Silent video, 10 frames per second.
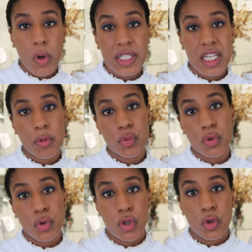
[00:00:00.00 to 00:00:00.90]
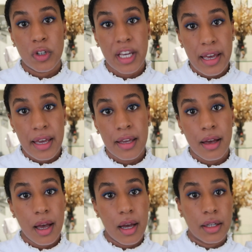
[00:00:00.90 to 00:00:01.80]
Once I moved to the UK,
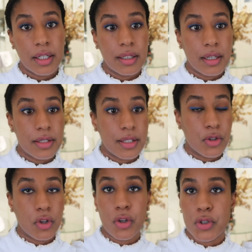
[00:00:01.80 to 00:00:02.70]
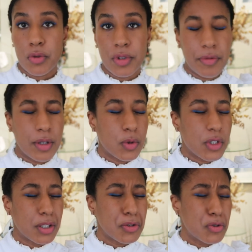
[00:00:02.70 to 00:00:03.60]
I realized that the cost of living was
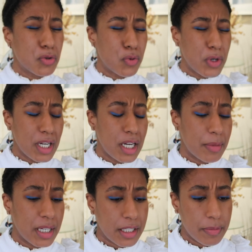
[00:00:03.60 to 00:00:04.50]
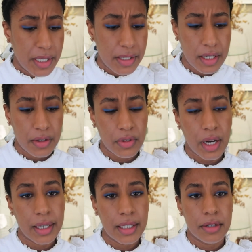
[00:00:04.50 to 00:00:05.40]
extremely expensive.
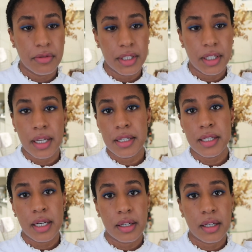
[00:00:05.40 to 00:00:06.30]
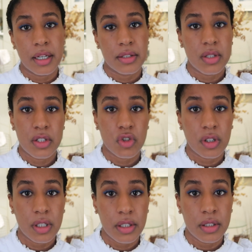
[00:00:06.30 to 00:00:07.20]
I live in a nice area in
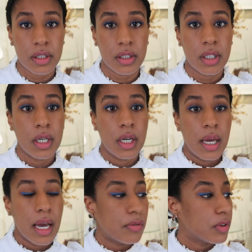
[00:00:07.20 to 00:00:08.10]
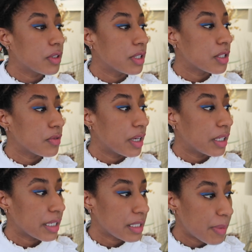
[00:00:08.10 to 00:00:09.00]
central London, everything is
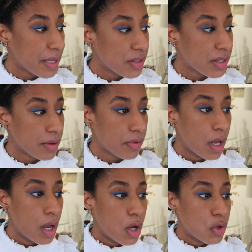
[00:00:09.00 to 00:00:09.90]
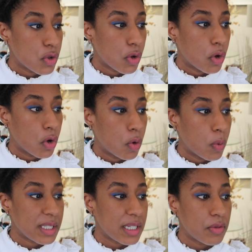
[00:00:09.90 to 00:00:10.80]
very expensive. So
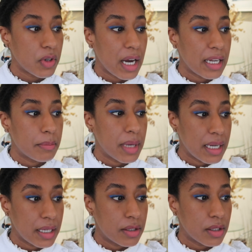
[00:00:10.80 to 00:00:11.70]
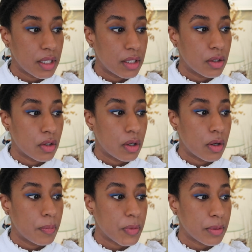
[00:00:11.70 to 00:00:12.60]
whatever I made in
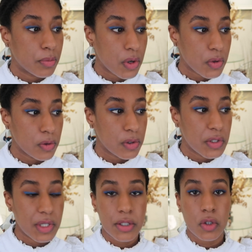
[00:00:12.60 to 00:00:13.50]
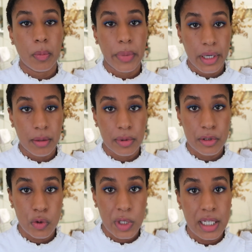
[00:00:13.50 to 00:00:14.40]
the in Brussels is not comparable
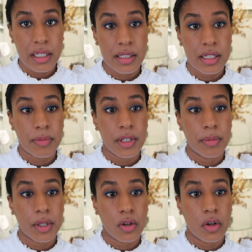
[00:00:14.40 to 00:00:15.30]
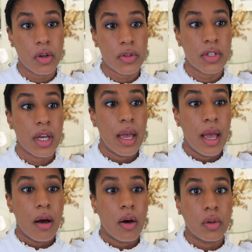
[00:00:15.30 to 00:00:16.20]
to here simply because
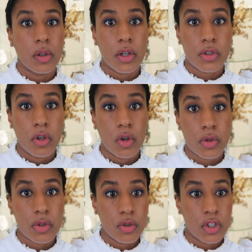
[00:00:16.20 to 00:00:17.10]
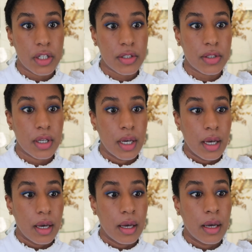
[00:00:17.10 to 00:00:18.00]
a lot goes to just
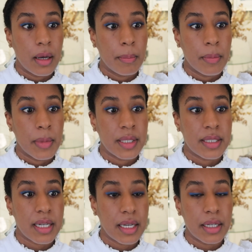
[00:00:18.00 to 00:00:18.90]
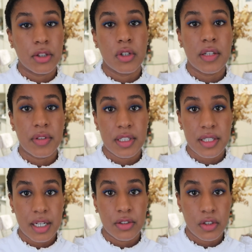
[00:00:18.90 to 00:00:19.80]
uh, maintaining the living
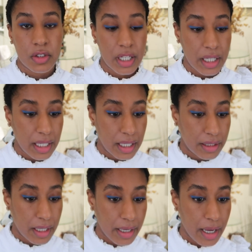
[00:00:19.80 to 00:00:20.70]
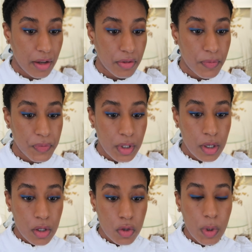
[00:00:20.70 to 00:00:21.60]
standard that I that I have.
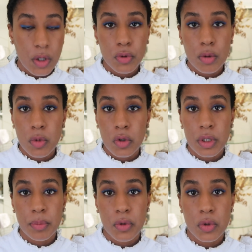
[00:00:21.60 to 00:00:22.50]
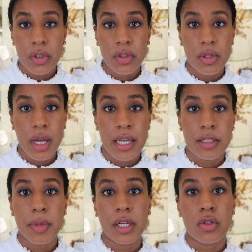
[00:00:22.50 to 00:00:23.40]
So one of the more important
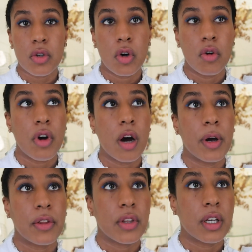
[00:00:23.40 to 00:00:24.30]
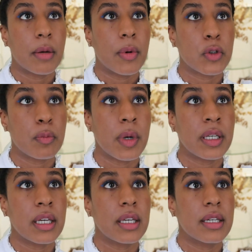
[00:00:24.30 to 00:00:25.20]
aspects of how I think about
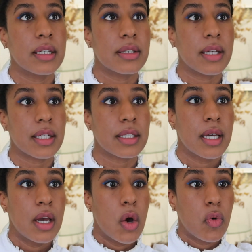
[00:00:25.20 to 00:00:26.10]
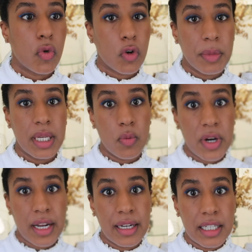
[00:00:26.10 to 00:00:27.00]
money is that for me
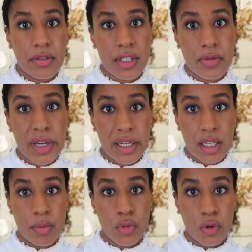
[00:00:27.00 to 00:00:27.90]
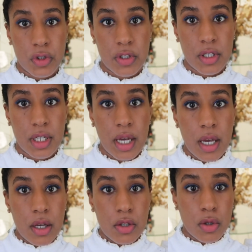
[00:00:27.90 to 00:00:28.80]
where I live is very important.
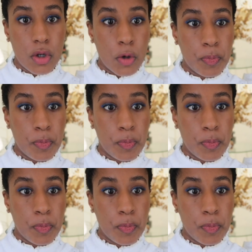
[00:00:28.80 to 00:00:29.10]
So